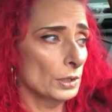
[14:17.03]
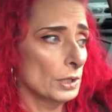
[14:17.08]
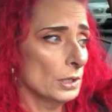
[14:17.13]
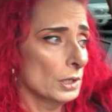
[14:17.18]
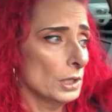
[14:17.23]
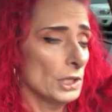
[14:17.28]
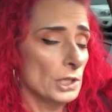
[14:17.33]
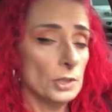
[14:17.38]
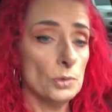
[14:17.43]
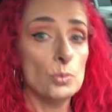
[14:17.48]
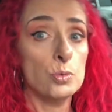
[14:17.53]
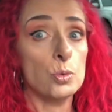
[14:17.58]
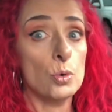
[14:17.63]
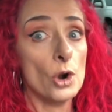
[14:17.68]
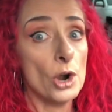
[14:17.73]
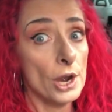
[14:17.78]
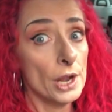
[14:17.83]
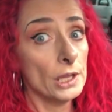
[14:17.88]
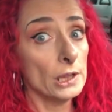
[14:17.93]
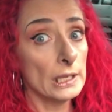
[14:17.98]
You
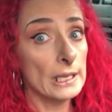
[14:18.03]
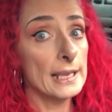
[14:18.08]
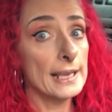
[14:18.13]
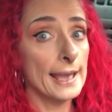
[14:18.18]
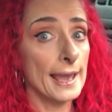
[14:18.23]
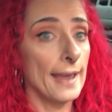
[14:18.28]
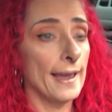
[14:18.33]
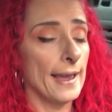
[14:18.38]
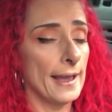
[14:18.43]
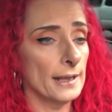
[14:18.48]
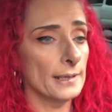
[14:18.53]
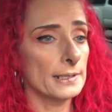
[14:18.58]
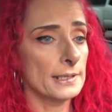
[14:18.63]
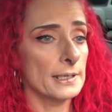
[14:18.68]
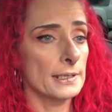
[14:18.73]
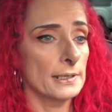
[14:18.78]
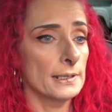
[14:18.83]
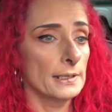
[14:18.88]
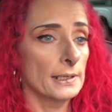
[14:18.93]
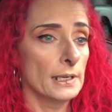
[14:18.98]
really can't.
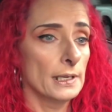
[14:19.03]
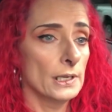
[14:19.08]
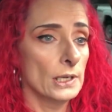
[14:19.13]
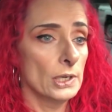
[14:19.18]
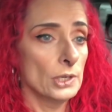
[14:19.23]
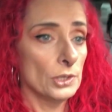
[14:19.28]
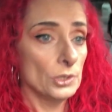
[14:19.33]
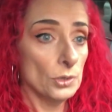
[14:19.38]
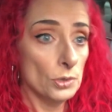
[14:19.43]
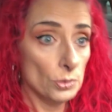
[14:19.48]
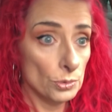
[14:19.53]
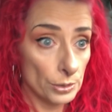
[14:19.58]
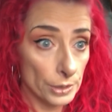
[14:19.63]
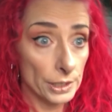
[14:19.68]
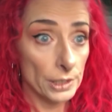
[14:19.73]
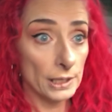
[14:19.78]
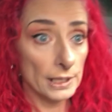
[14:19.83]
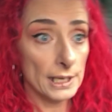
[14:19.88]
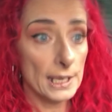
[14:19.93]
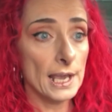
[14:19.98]
You
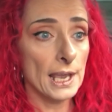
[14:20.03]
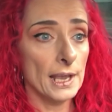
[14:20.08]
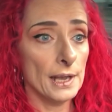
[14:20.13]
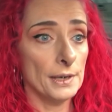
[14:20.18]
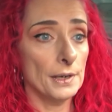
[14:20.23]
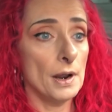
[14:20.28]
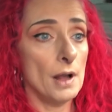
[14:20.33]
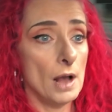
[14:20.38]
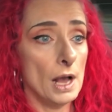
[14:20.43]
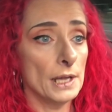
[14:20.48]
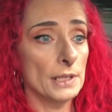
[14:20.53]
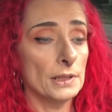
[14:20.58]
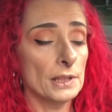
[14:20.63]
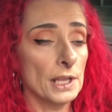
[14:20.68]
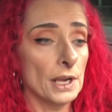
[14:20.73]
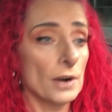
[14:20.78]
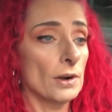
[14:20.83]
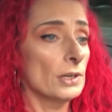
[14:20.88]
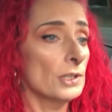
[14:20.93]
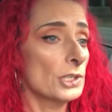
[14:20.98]
really cannot.
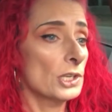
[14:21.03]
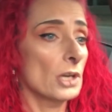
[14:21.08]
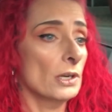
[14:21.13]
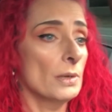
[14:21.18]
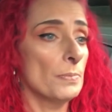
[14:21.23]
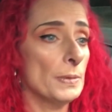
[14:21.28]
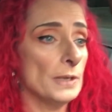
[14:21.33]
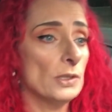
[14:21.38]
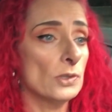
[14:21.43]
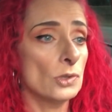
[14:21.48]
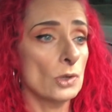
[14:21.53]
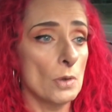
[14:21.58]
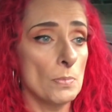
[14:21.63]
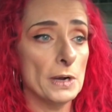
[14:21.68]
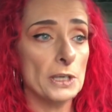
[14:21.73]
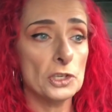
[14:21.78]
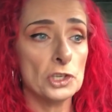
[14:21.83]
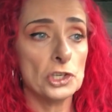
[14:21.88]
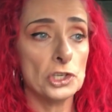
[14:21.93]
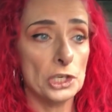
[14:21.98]
There is going to be so
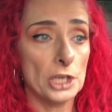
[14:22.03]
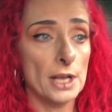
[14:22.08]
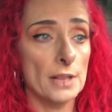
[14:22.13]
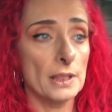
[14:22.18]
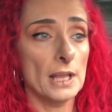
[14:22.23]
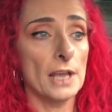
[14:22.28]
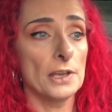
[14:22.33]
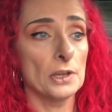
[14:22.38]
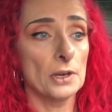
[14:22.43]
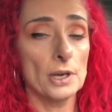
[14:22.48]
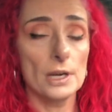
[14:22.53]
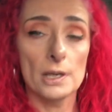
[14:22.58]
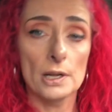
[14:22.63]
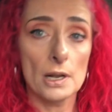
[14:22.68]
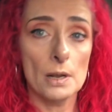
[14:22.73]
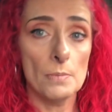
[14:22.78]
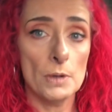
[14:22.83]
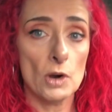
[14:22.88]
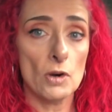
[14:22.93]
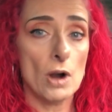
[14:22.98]
much shit that you're going to
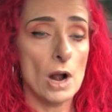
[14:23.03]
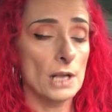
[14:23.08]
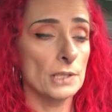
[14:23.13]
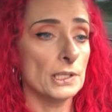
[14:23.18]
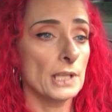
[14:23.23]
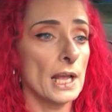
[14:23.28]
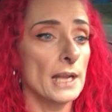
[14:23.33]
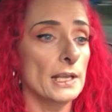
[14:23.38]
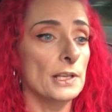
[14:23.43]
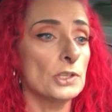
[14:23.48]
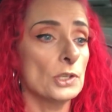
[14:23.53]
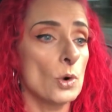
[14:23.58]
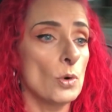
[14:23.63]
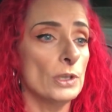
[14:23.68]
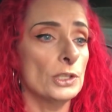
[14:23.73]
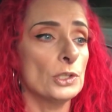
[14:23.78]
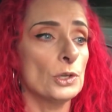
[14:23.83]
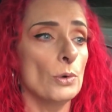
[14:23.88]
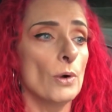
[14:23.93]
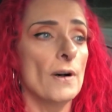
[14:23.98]
come across that is
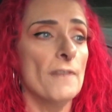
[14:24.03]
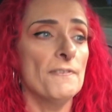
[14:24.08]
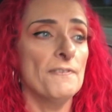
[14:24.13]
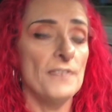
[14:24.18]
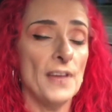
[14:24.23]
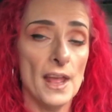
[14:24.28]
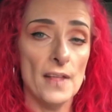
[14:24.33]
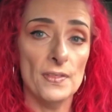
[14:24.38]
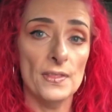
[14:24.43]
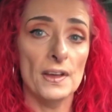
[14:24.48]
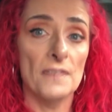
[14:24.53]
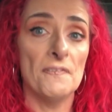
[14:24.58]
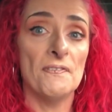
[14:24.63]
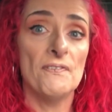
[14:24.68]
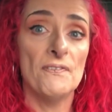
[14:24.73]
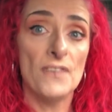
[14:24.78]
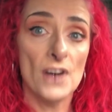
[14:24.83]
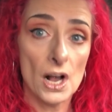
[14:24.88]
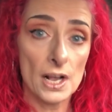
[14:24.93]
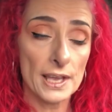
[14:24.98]
going to offend the
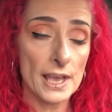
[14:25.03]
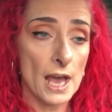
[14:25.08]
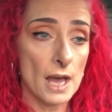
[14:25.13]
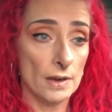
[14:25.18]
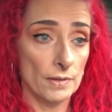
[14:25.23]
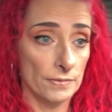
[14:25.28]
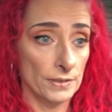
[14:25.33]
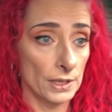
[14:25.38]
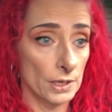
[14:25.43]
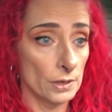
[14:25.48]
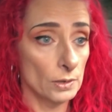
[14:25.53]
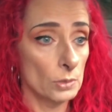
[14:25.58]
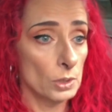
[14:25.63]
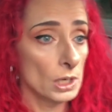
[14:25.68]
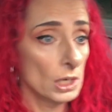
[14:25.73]
fuck out of you.